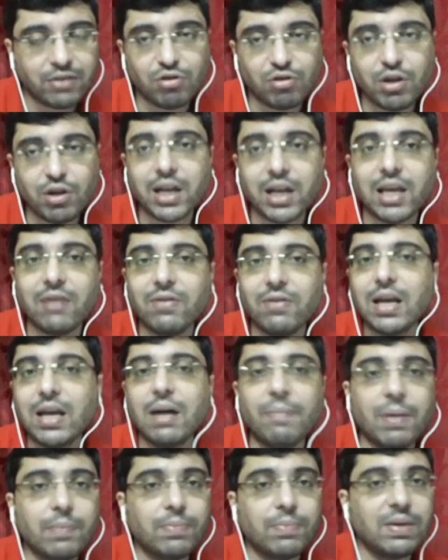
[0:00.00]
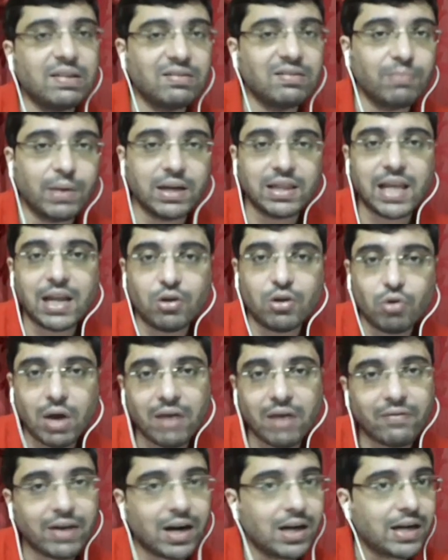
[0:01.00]
So you're giving up a piece, but then you
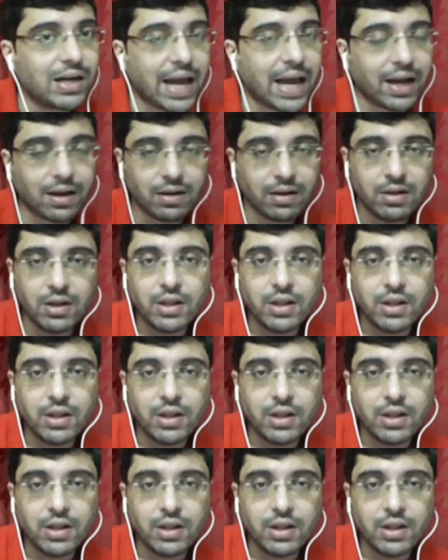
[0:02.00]
have an attack,